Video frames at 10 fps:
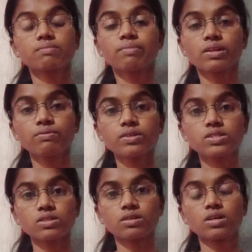
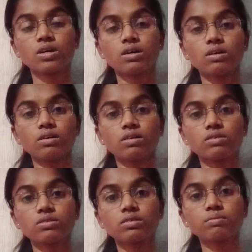benefits,
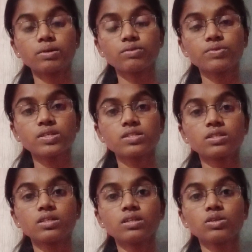drug benefits
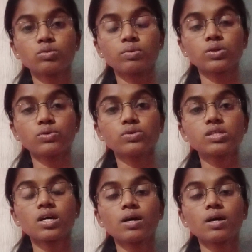the human use,